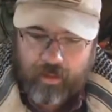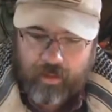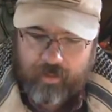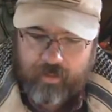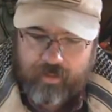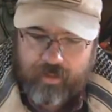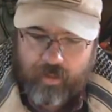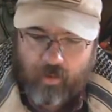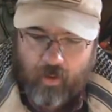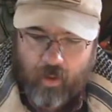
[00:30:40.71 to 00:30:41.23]

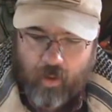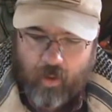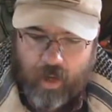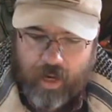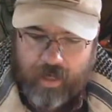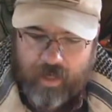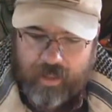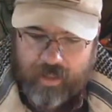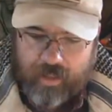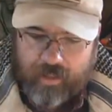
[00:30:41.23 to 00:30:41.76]

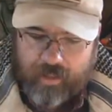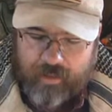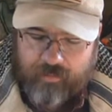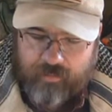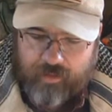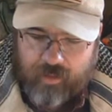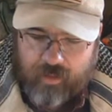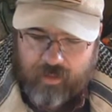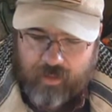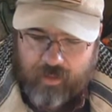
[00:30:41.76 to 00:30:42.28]
Zero
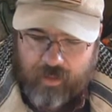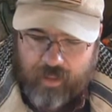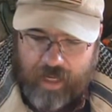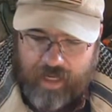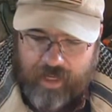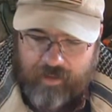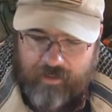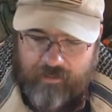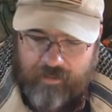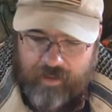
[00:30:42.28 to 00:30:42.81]
divisional
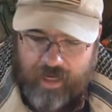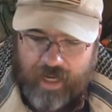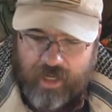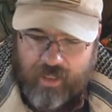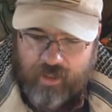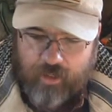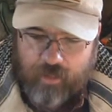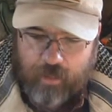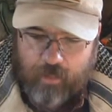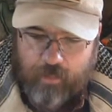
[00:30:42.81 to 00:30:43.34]

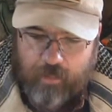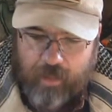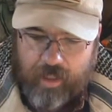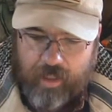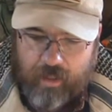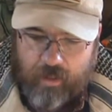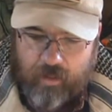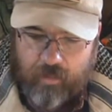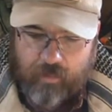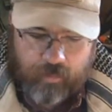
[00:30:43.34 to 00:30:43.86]
identification
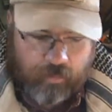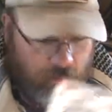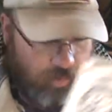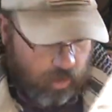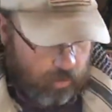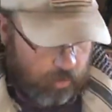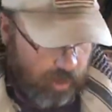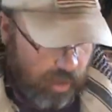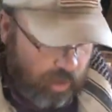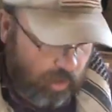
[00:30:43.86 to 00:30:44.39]

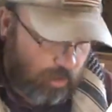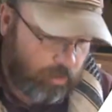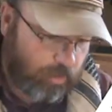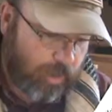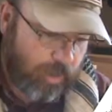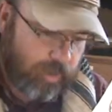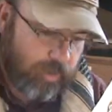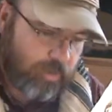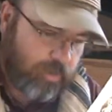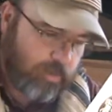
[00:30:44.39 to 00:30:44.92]
lapel
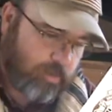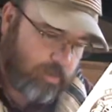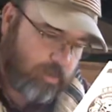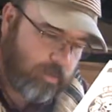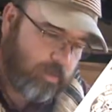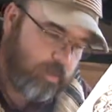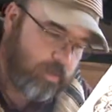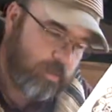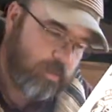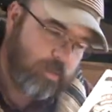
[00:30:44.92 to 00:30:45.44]
button.
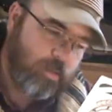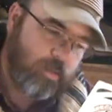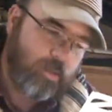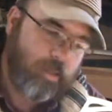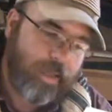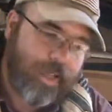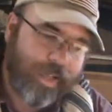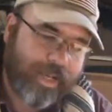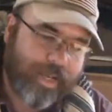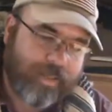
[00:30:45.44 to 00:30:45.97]

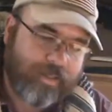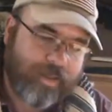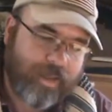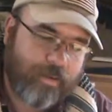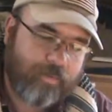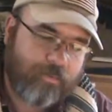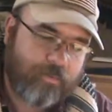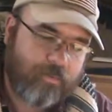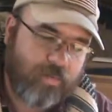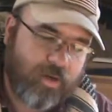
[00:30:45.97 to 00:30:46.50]
I guess
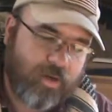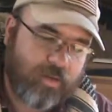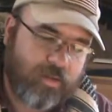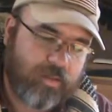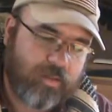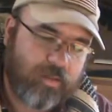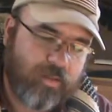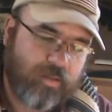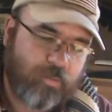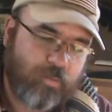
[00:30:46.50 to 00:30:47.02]
I'm part of
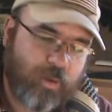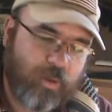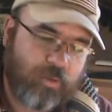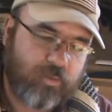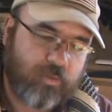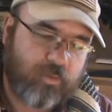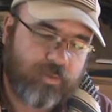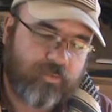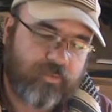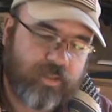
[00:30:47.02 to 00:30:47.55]
the
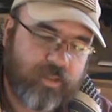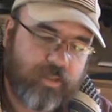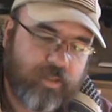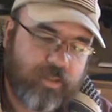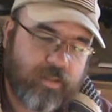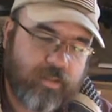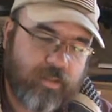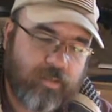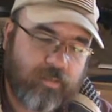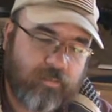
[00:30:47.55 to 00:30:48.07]
disposal
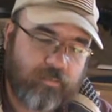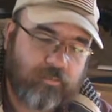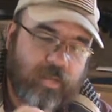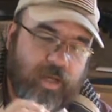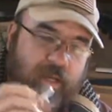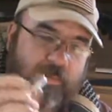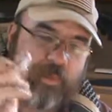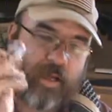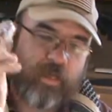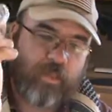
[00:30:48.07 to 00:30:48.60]
division
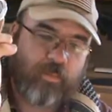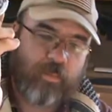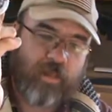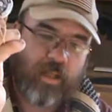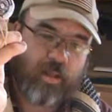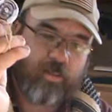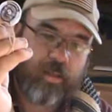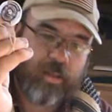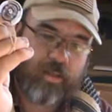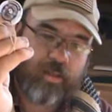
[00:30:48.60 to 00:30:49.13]
by my
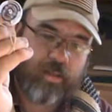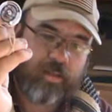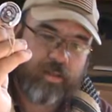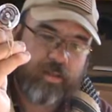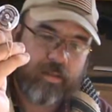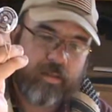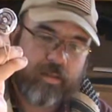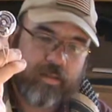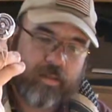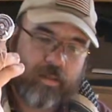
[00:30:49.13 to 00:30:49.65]
lapel button.
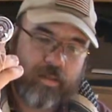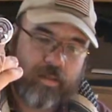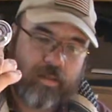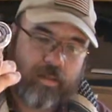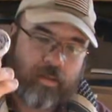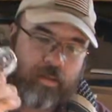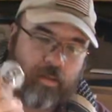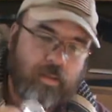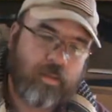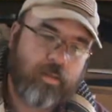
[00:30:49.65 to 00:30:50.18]

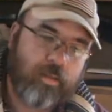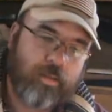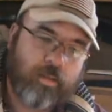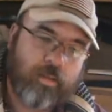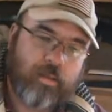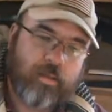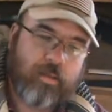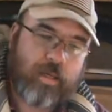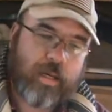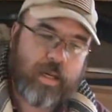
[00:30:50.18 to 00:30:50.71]

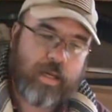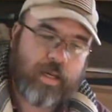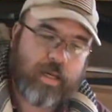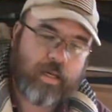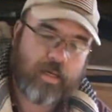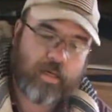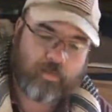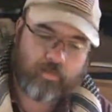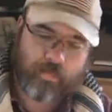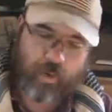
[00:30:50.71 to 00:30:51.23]

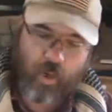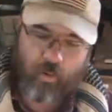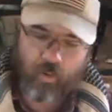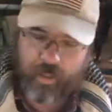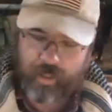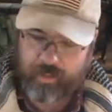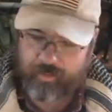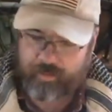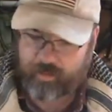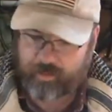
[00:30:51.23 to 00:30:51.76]
And
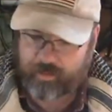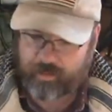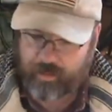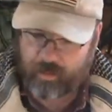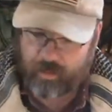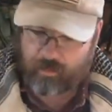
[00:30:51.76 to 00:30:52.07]
bonus.